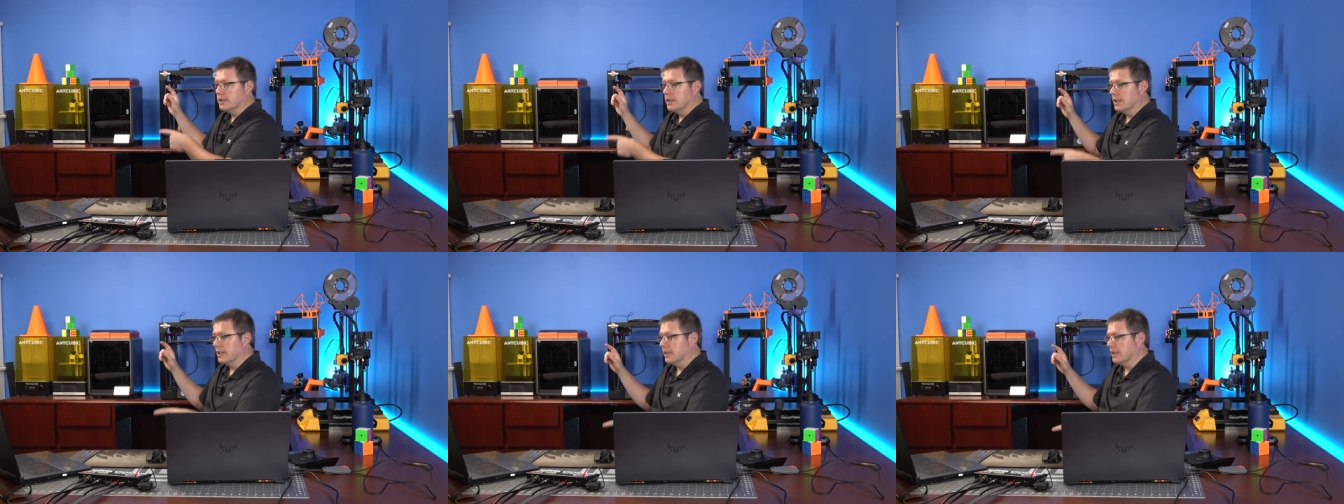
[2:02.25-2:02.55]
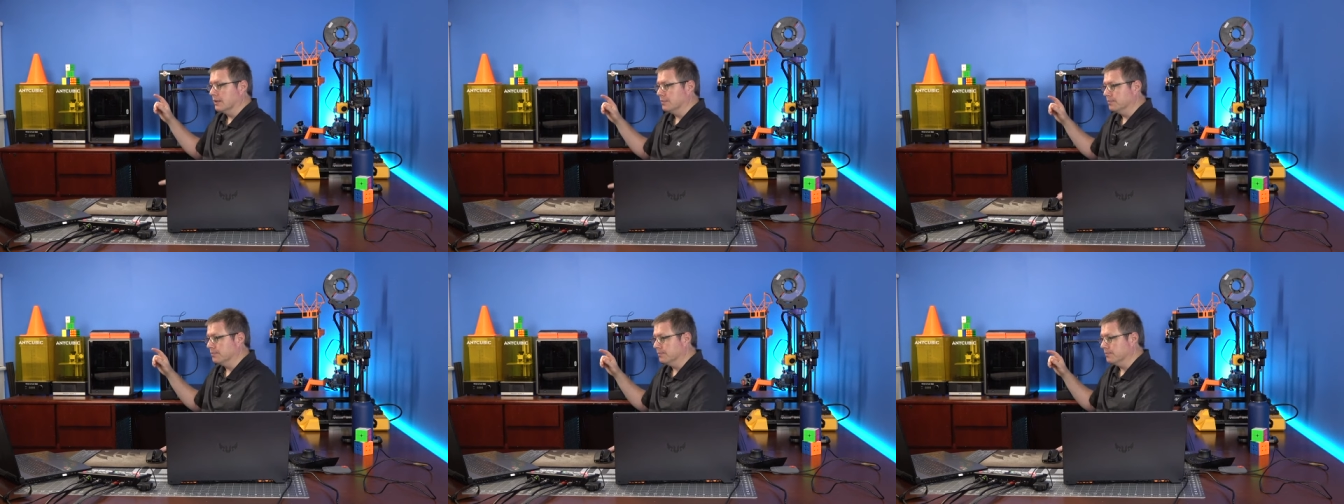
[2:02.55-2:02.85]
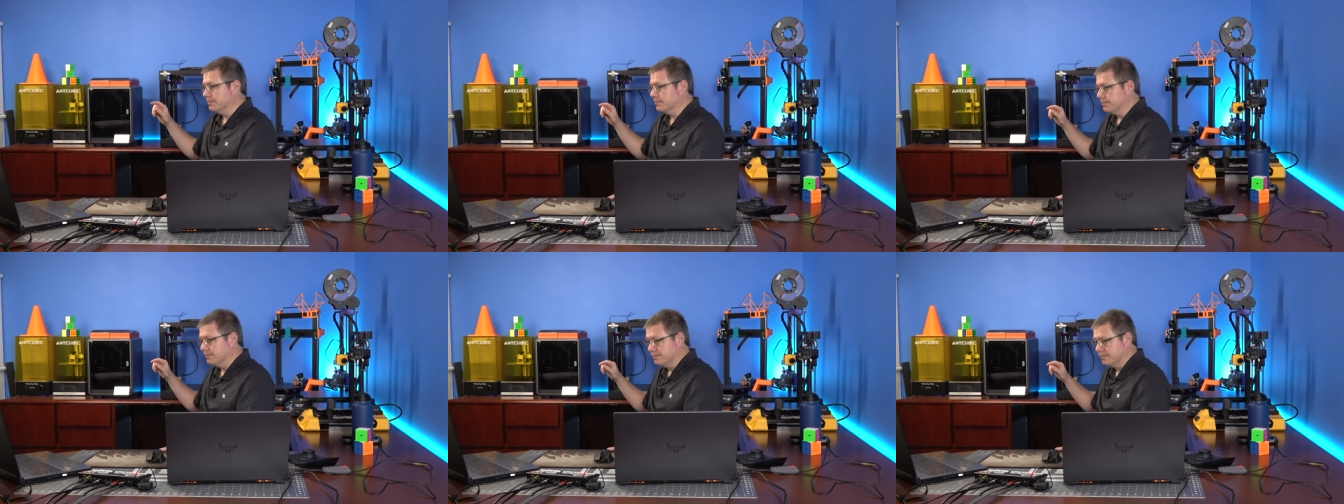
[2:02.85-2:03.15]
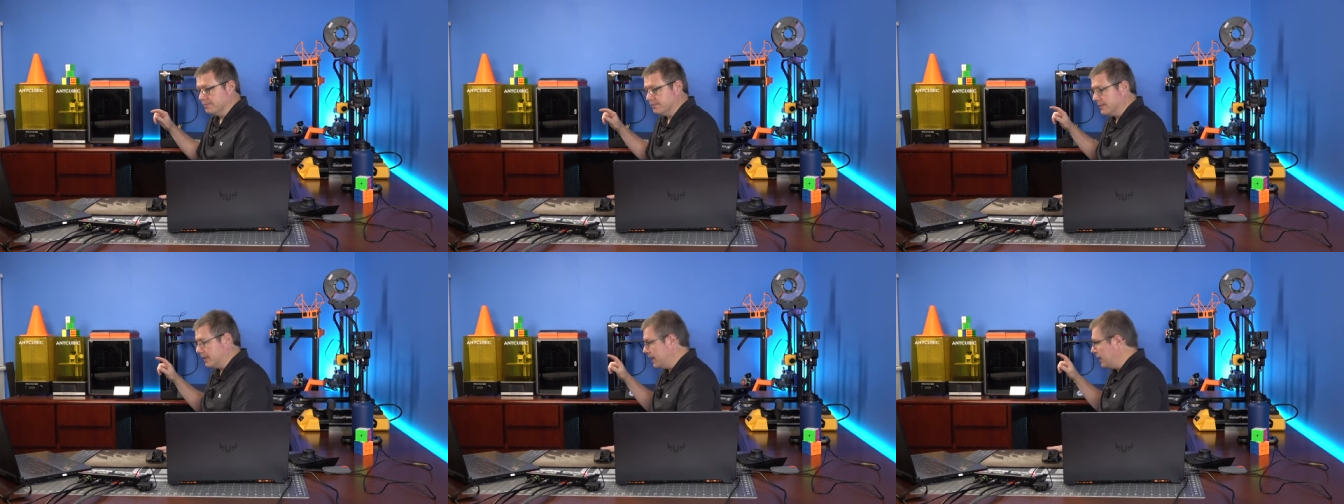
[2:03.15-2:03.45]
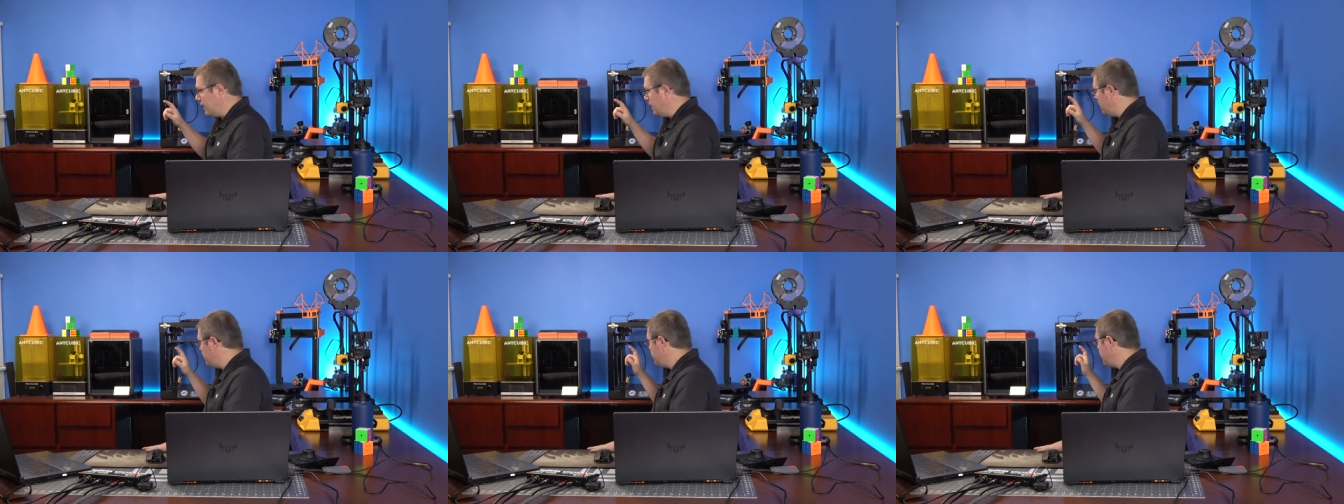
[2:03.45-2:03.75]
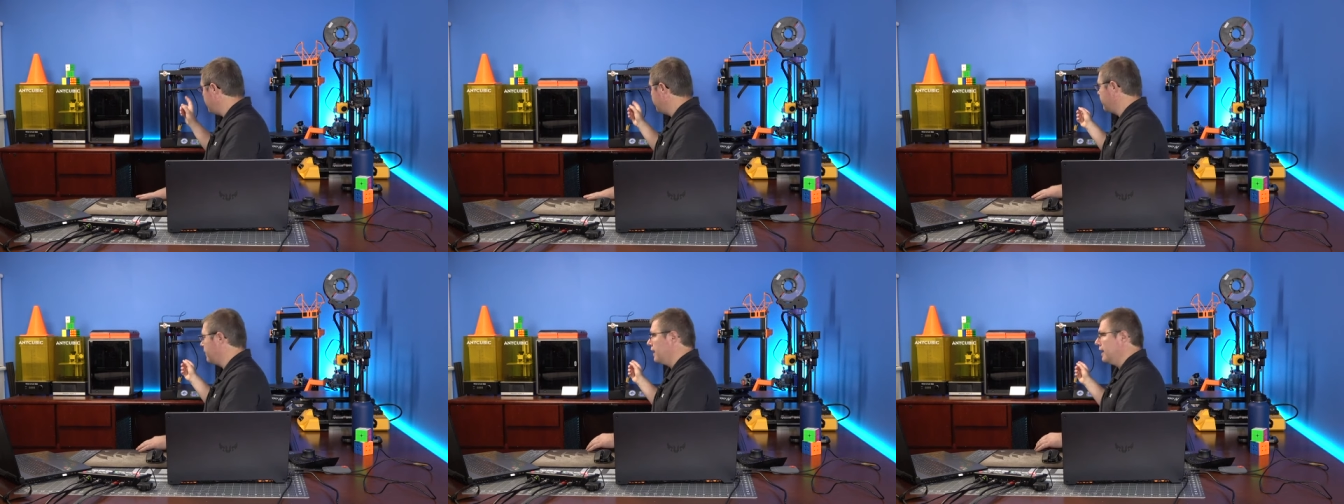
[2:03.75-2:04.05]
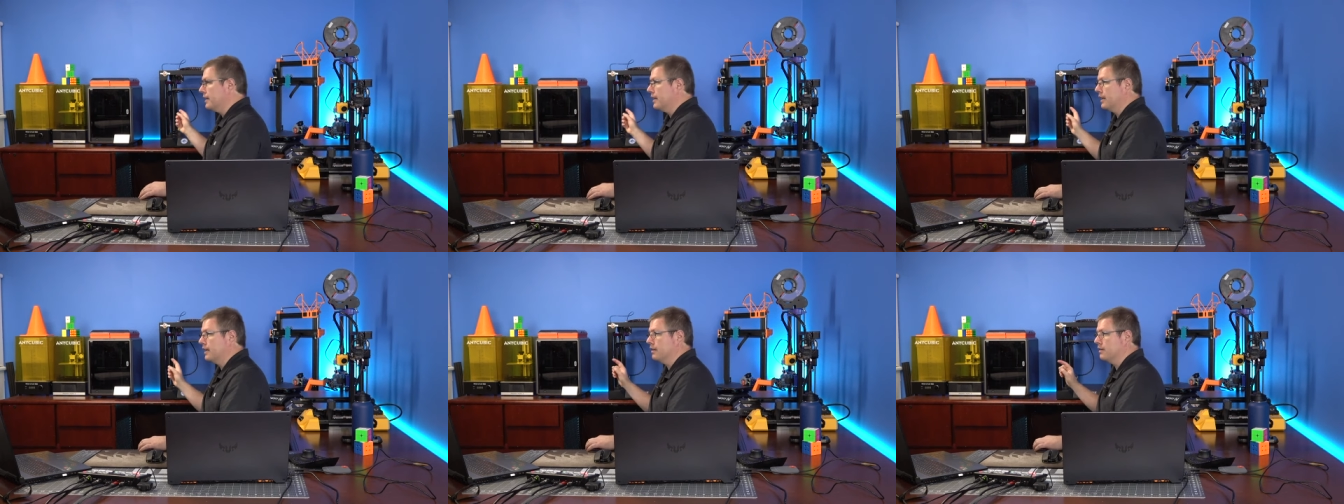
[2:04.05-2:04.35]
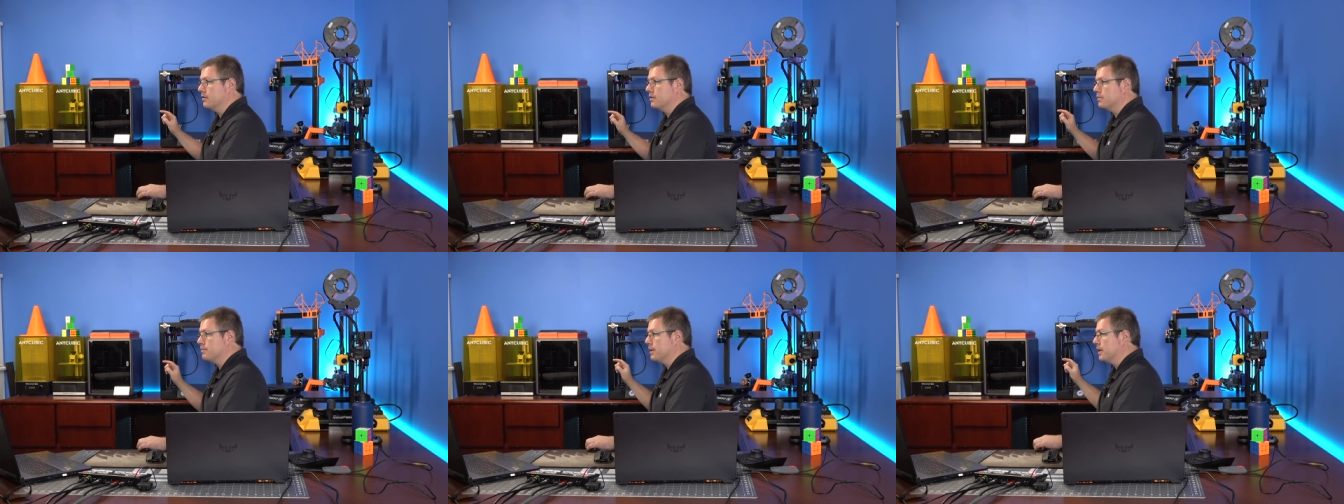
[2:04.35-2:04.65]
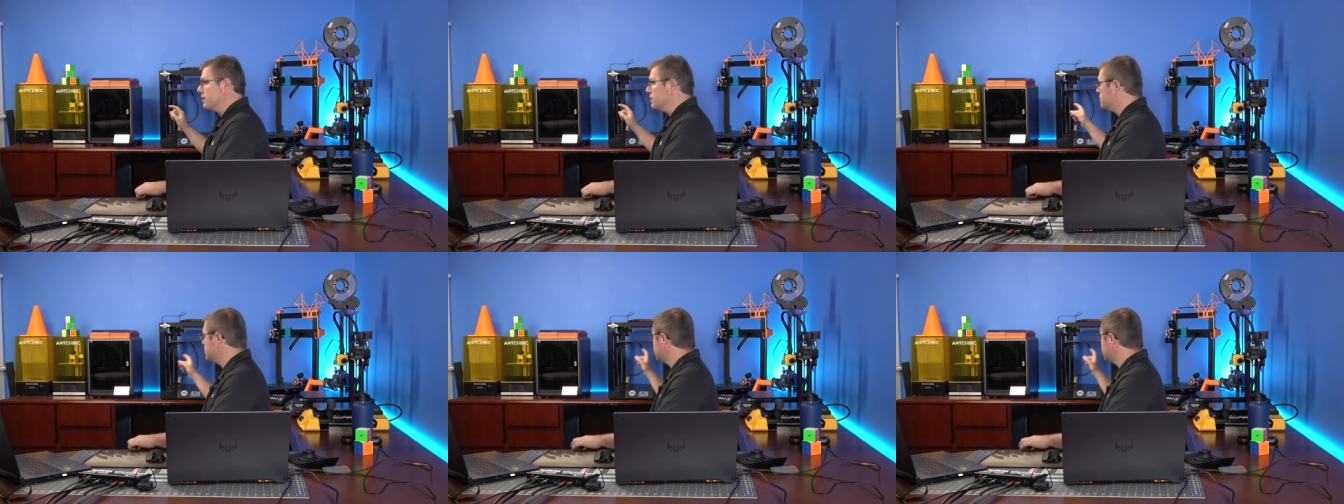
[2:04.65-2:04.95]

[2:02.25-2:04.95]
Um, um, and I forgot to get those pictures.